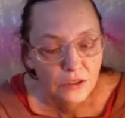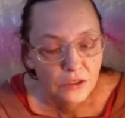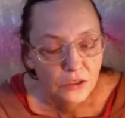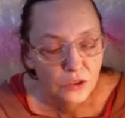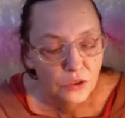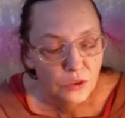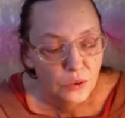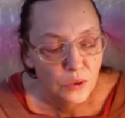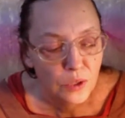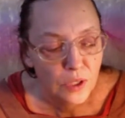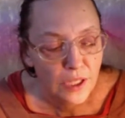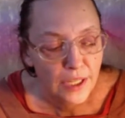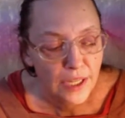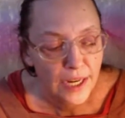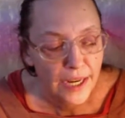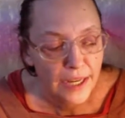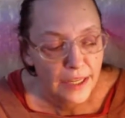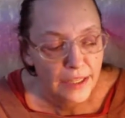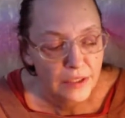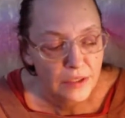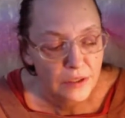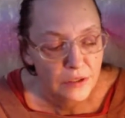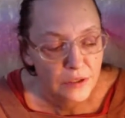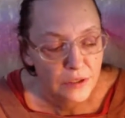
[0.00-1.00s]
Door
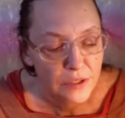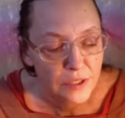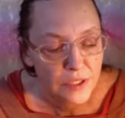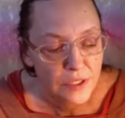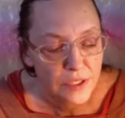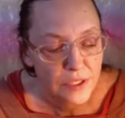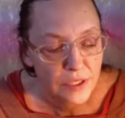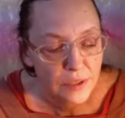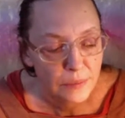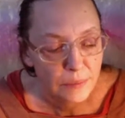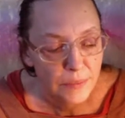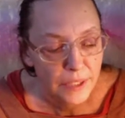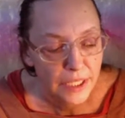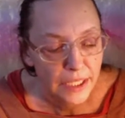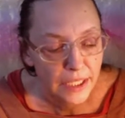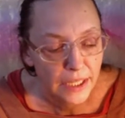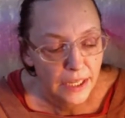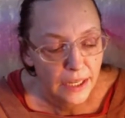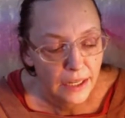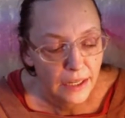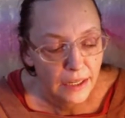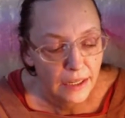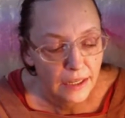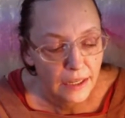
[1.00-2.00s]
handles
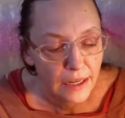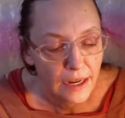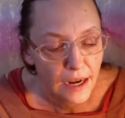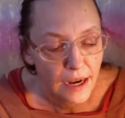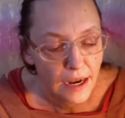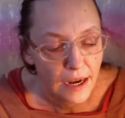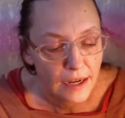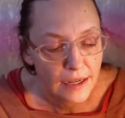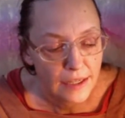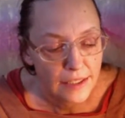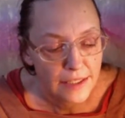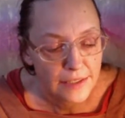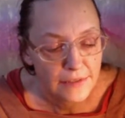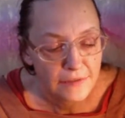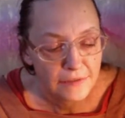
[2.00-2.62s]
began as